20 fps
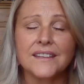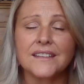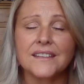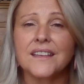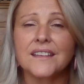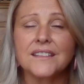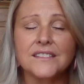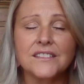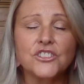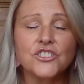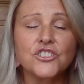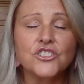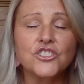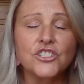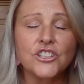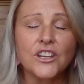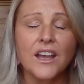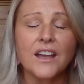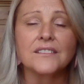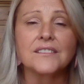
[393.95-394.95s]
It's
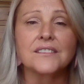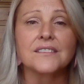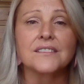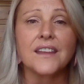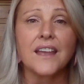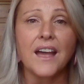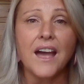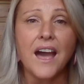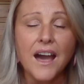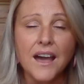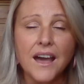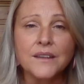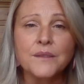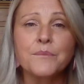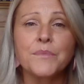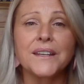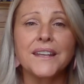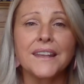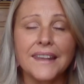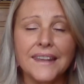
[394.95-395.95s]
just
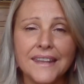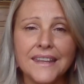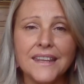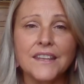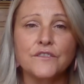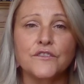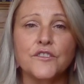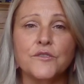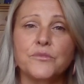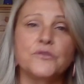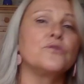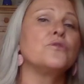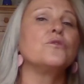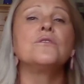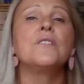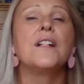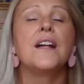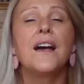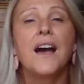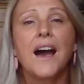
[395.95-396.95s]
unbelievable.